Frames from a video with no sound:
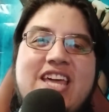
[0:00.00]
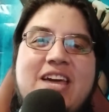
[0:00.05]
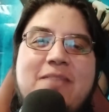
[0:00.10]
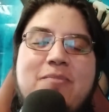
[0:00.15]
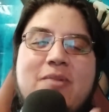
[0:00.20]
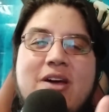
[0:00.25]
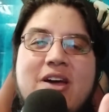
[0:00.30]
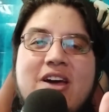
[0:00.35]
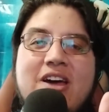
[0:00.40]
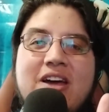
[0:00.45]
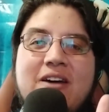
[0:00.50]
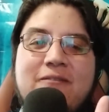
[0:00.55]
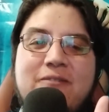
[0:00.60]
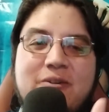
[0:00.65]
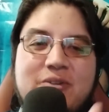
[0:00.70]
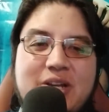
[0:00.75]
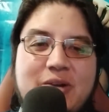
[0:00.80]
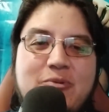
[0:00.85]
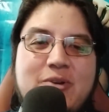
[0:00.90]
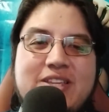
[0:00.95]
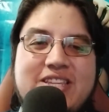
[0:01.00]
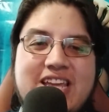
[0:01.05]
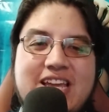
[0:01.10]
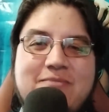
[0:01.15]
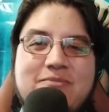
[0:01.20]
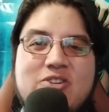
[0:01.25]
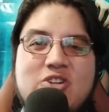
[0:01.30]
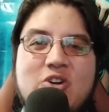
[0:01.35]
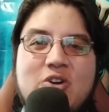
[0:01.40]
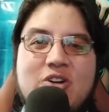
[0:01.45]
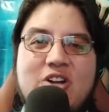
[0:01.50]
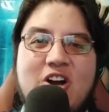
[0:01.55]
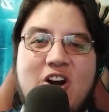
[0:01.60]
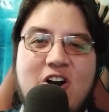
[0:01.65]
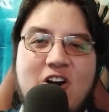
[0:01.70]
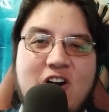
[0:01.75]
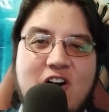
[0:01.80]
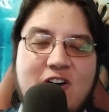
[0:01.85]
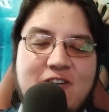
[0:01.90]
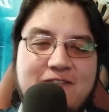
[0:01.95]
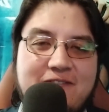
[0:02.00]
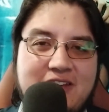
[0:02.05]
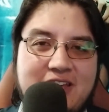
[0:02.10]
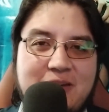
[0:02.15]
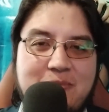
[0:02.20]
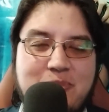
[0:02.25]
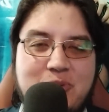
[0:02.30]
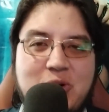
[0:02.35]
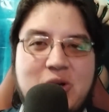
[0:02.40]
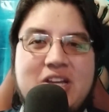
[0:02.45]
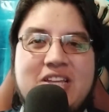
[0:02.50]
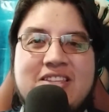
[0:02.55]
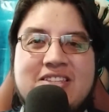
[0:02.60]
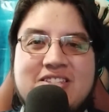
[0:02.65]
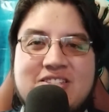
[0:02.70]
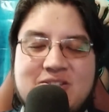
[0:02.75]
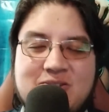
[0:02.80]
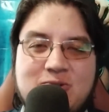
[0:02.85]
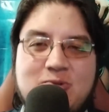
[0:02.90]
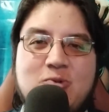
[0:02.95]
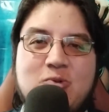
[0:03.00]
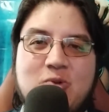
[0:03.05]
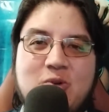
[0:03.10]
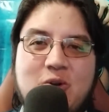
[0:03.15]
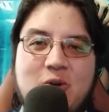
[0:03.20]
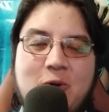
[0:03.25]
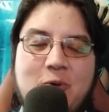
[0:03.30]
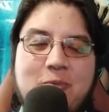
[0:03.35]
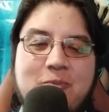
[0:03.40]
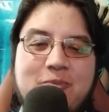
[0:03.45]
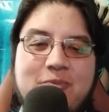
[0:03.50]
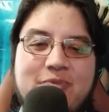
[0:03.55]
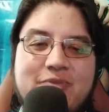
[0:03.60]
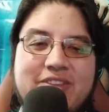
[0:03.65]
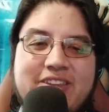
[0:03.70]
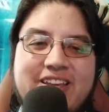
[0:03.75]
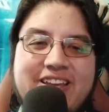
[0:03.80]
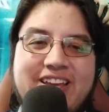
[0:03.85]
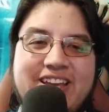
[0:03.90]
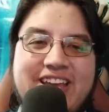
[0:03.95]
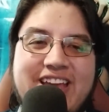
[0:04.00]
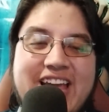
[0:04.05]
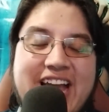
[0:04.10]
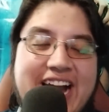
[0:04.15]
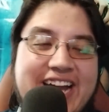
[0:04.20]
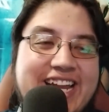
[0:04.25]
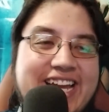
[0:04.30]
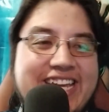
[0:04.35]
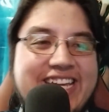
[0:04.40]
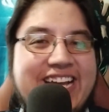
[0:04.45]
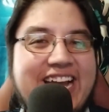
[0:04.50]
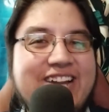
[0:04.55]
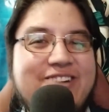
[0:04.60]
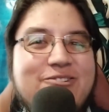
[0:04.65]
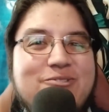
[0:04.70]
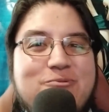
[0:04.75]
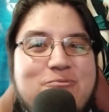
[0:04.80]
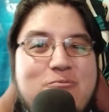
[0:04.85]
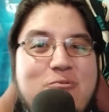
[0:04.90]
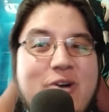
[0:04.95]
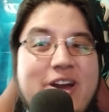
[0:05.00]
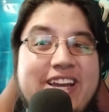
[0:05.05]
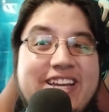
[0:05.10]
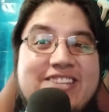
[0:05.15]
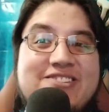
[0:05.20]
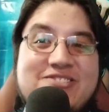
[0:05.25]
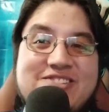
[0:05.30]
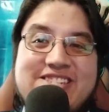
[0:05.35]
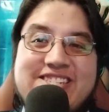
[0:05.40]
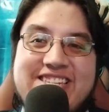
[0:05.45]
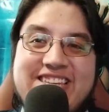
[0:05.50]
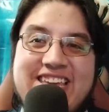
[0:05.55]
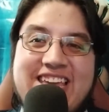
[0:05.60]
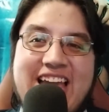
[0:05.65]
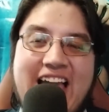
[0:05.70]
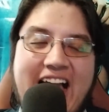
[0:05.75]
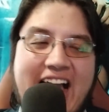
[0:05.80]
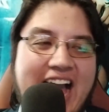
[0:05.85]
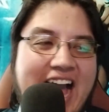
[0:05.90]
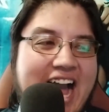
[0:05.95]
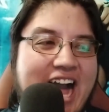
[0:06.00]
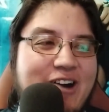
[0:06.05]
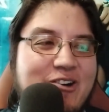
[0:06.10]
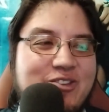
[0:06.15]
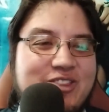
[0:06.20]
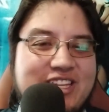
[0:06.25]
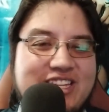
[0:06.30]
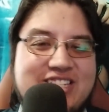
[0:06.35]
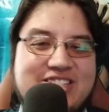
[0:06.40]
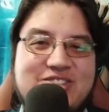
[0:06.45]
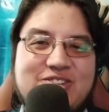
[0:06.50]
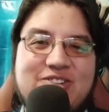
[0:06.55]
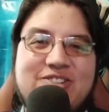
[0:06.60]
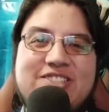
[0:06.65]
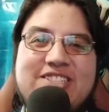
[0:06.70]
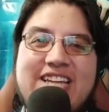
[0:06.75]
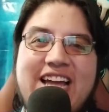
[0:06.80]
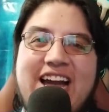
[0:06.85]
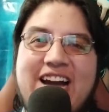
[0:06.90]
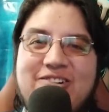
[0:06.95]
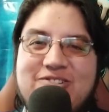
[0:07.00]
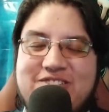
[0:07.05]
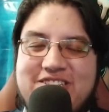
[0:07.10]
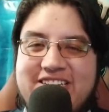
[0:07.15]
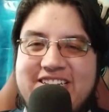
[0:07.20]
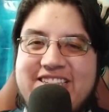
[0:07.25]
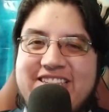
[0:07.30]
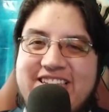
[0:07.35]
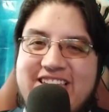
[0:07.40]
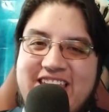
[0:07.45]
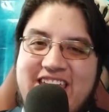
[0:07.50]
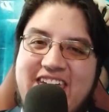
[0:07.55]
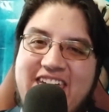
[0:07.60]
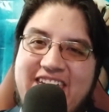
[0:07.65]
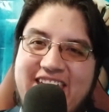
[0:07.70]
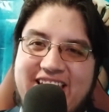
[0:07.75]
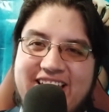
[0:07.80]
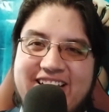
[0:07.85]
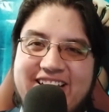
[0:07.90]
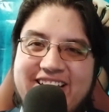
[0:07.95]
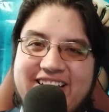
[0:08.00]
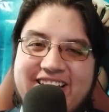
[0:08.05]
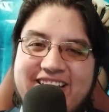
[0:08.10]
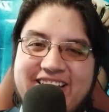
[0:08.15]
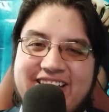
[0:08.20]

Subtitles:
step for the redemption of Prince Suko. And I cannot wait to see how this turns out in the end.